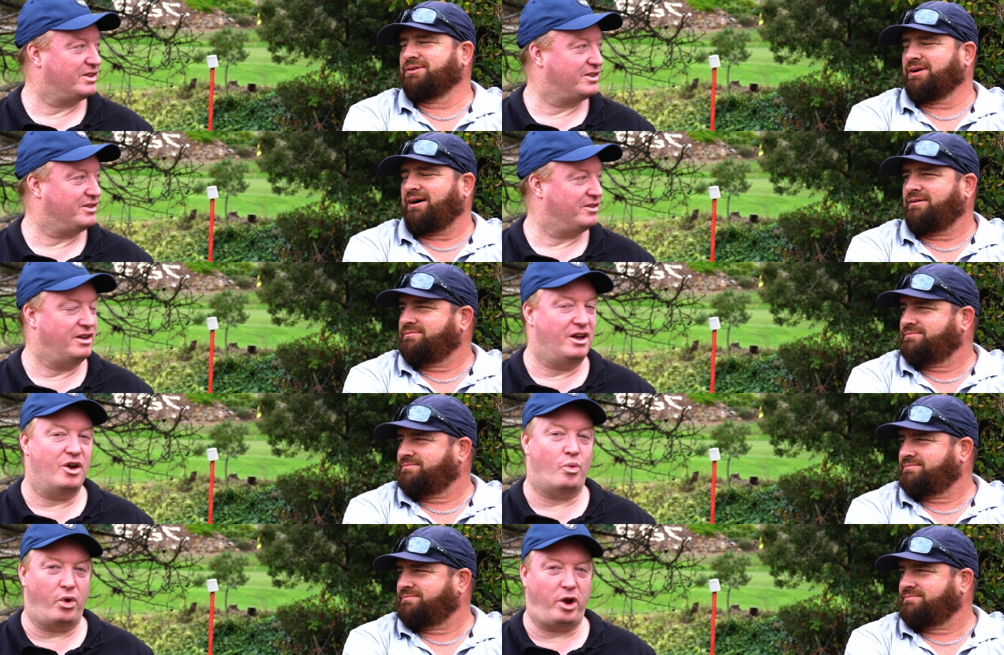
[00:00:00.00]
Speaker 1: a good hole.
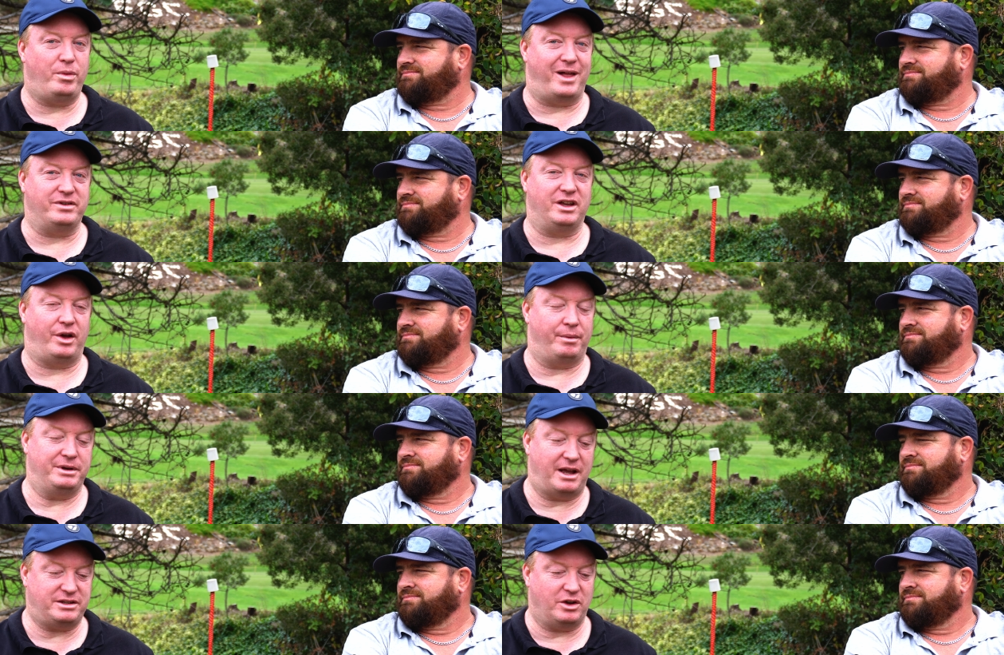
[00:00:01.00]
Speaker 2: What I'm loving, I, I
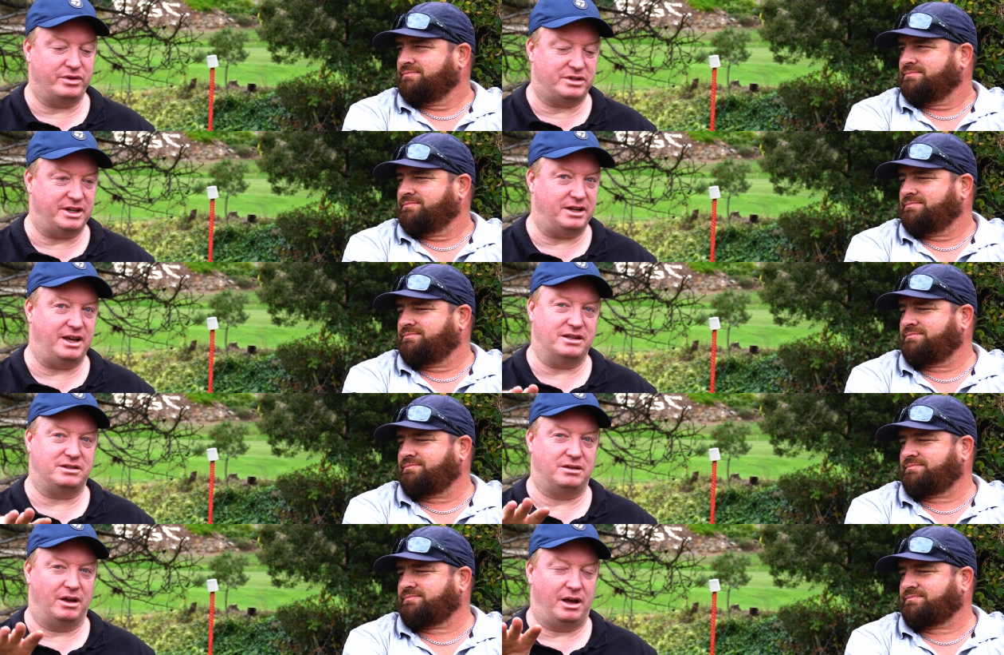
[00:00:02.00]
mean, Tassie obviously
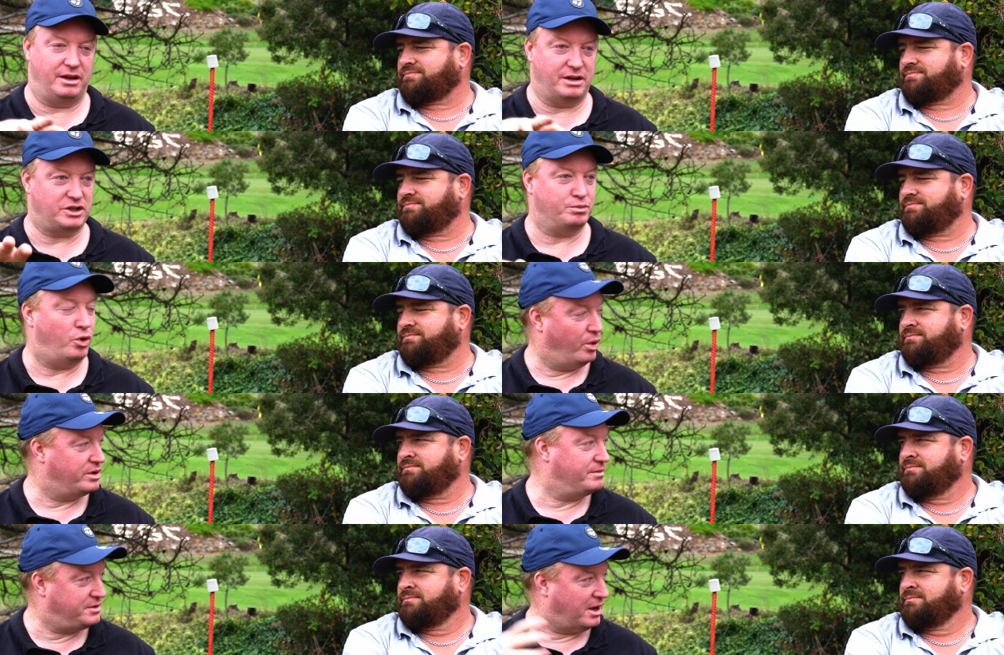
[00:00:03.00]
is the, a, a
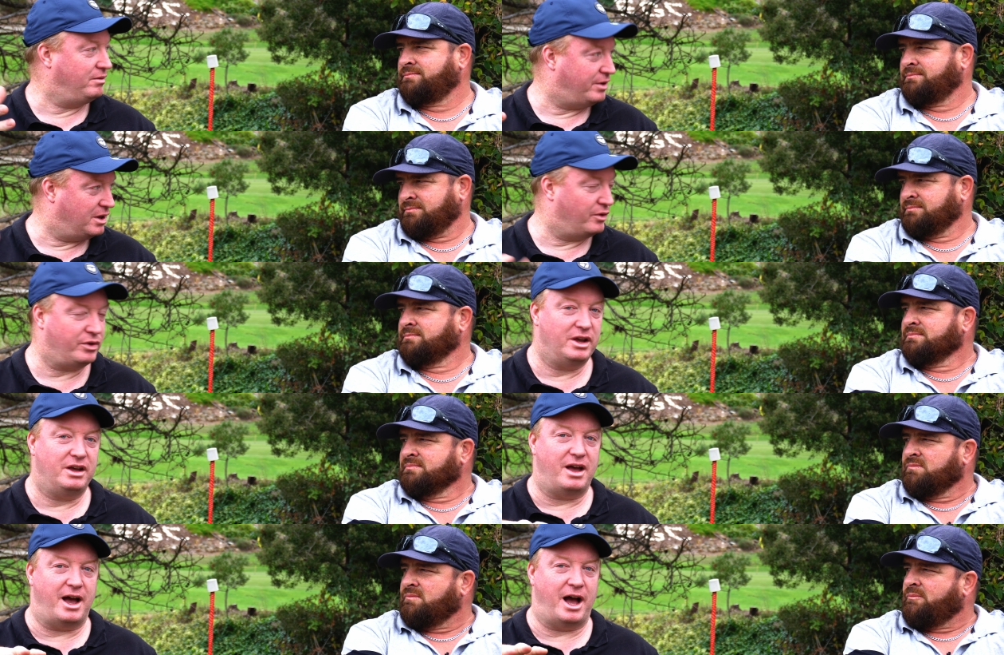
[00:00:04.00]
smaller state, funny
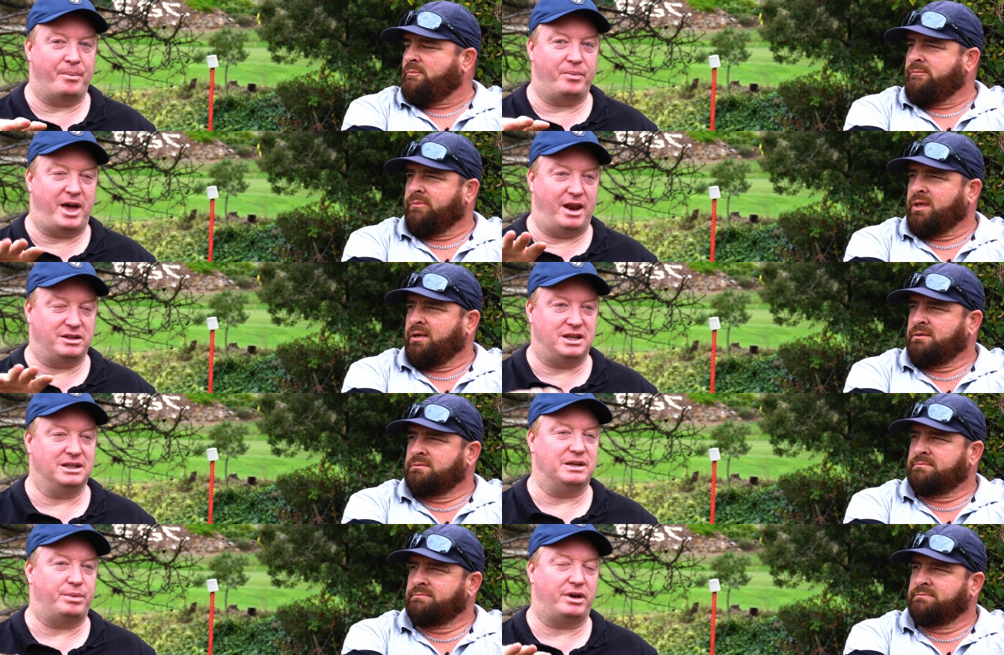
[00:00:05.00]
enough, um, and it's
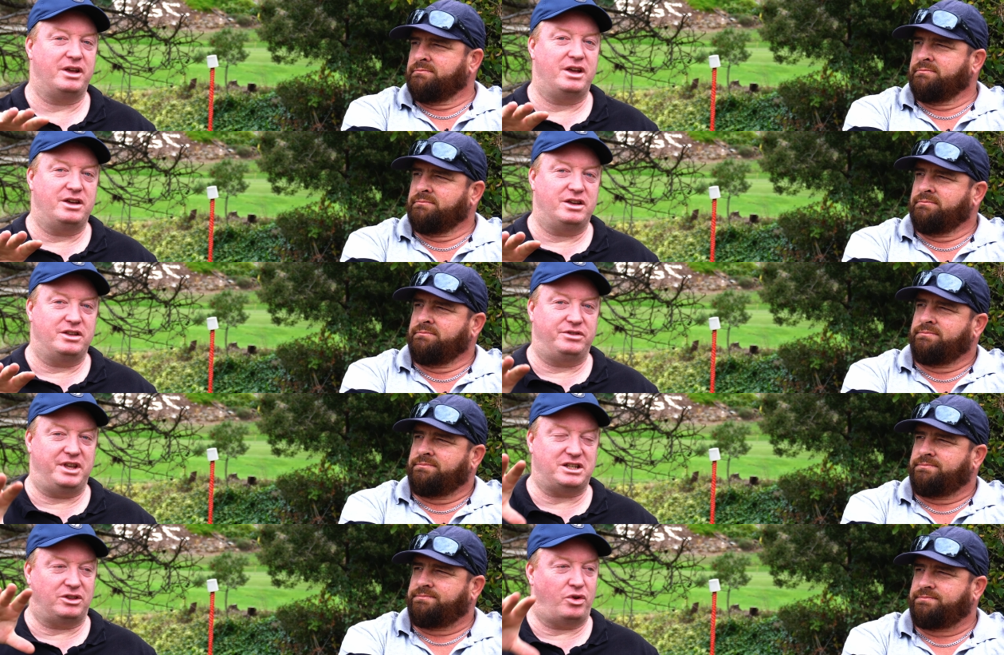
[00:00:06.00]
hilly, but
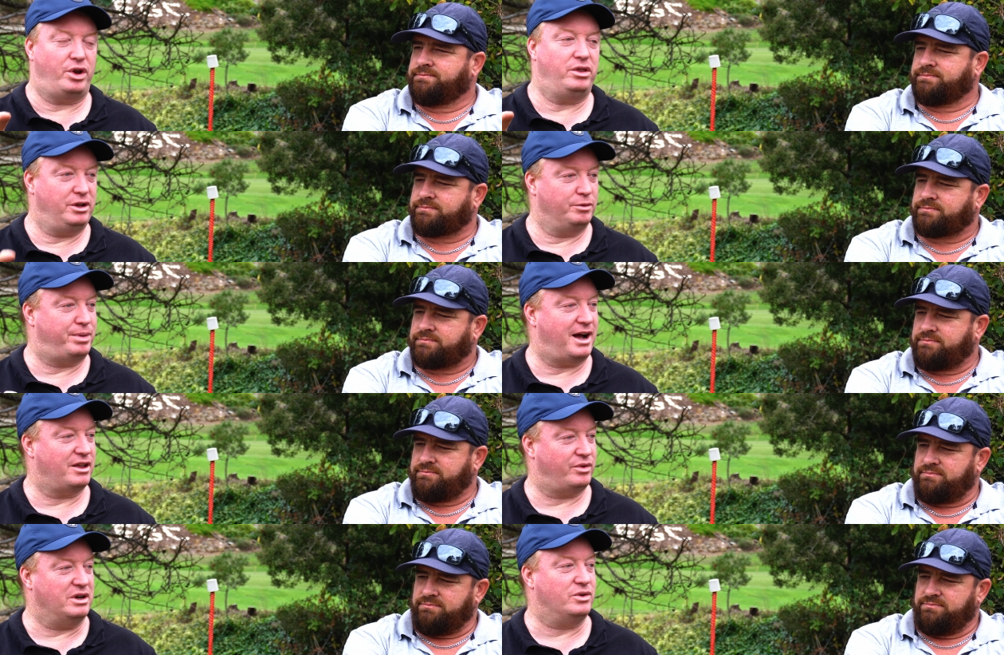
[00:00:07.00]
there's a lot of little
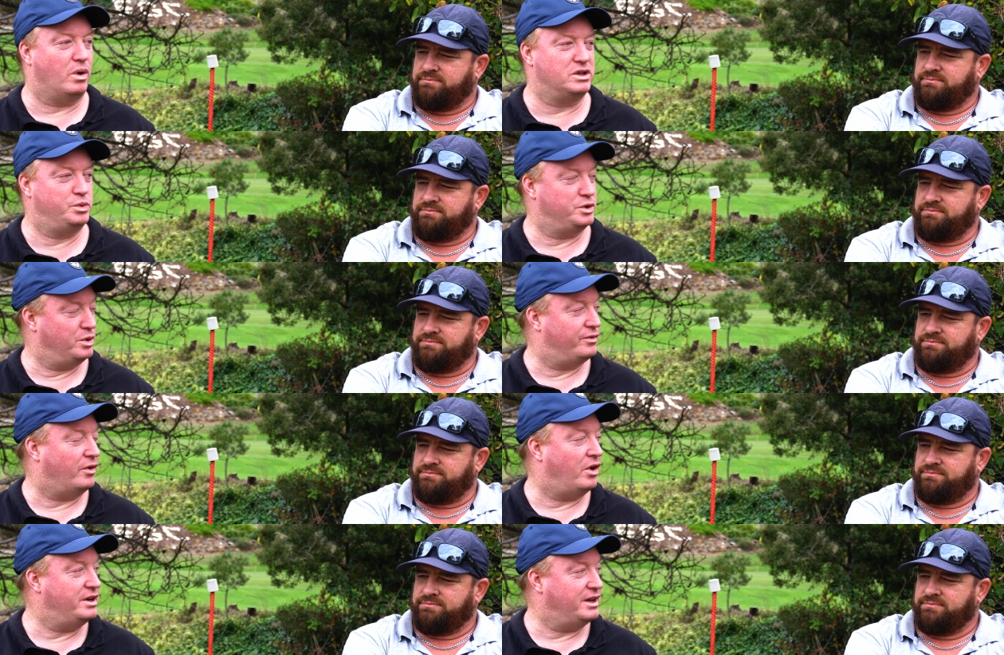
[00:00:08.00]
par three courses which we're
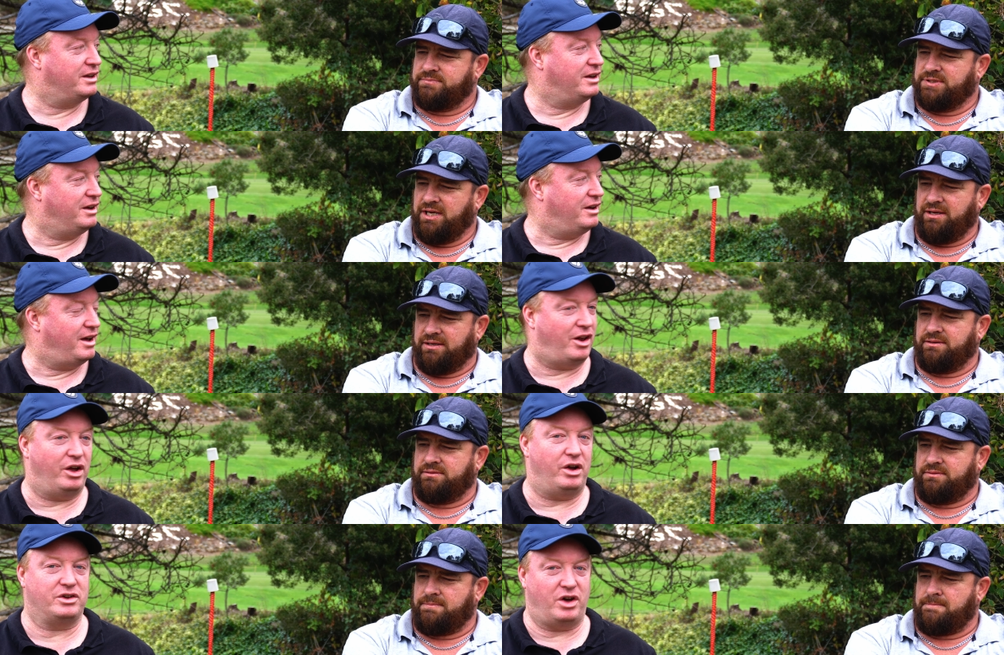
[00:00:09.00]
finding. Yeah. And
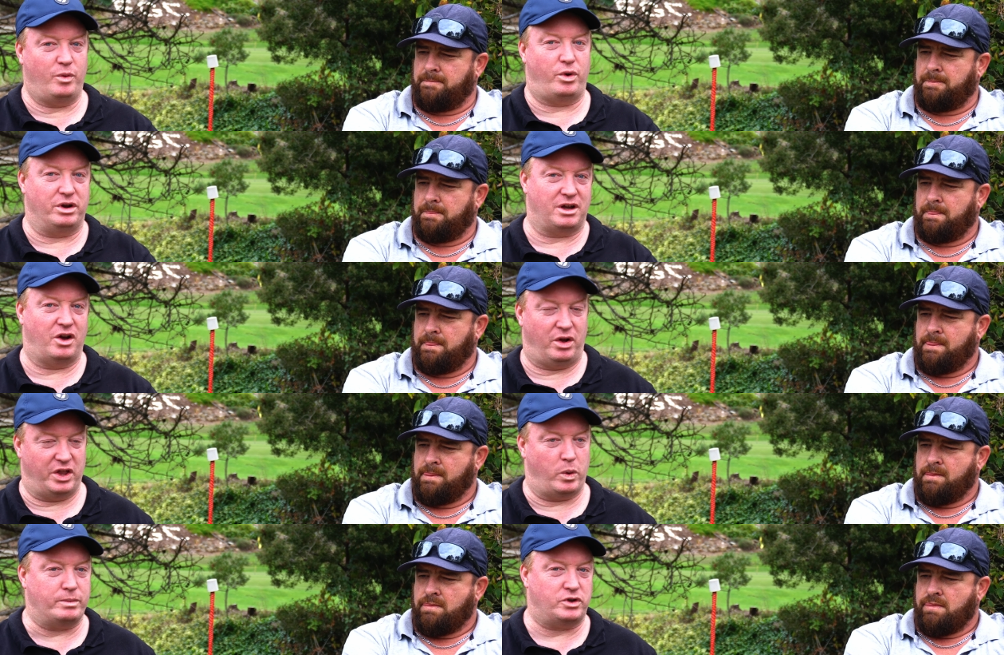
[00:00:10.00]
I, I kind of want to go
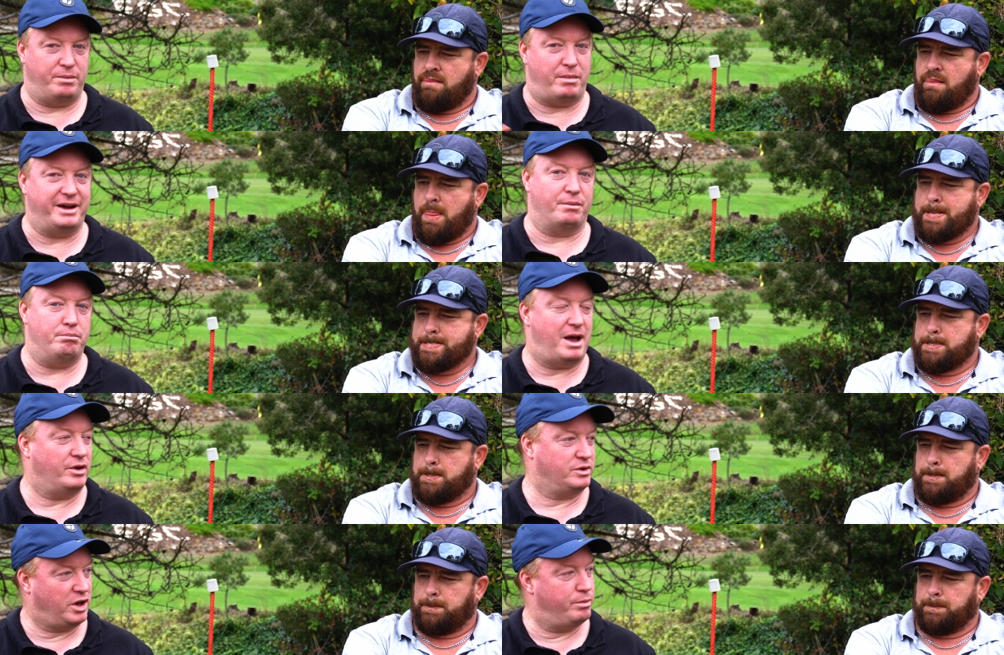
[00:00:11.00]
on their website and make a
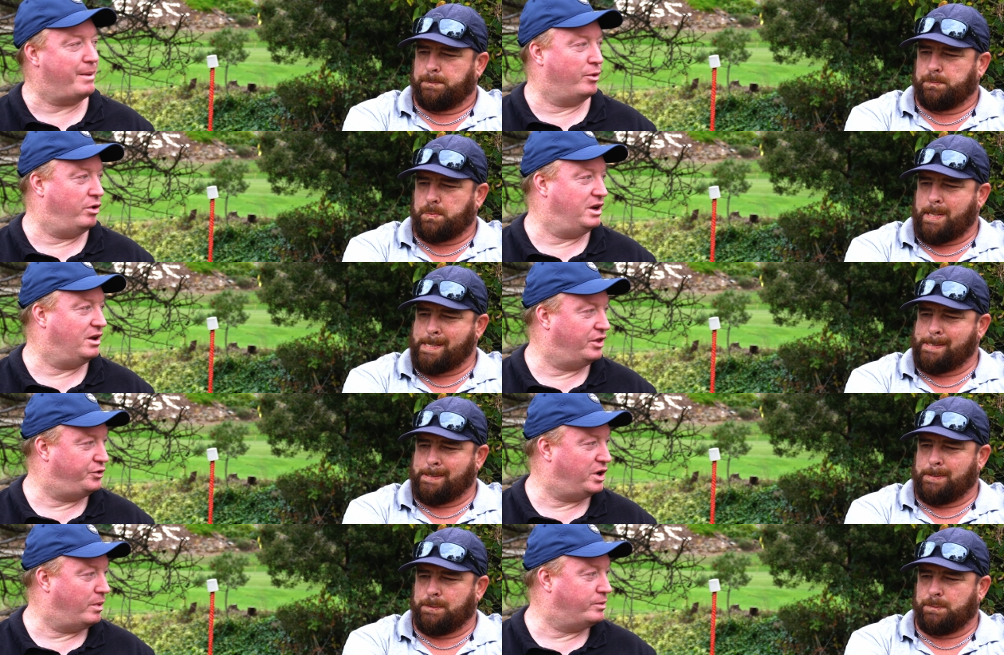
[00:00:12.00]
map. So I've got a map already on
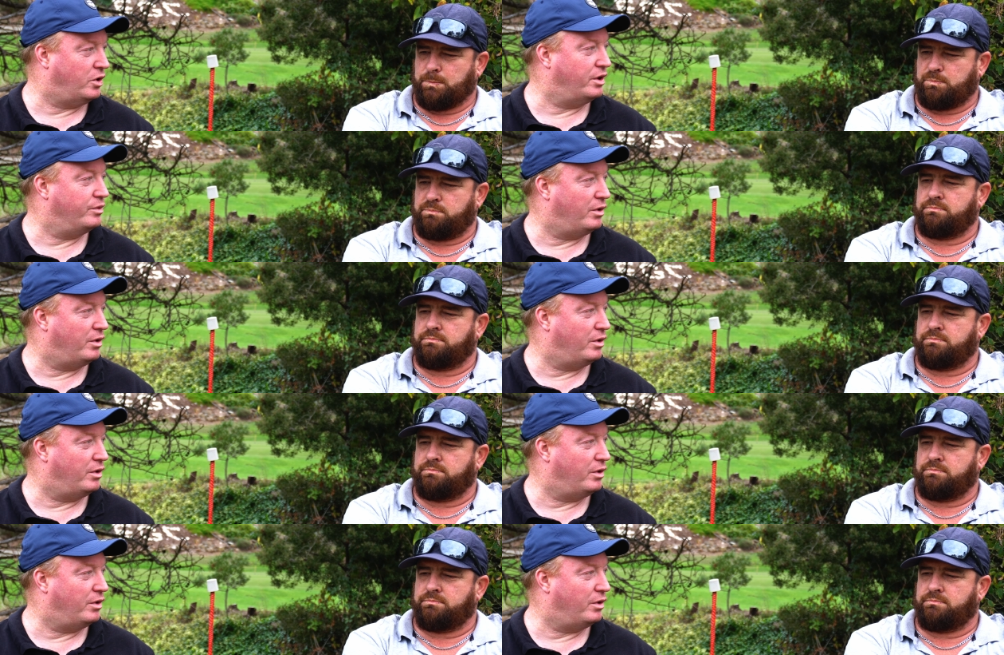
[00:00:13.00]
the Tredam website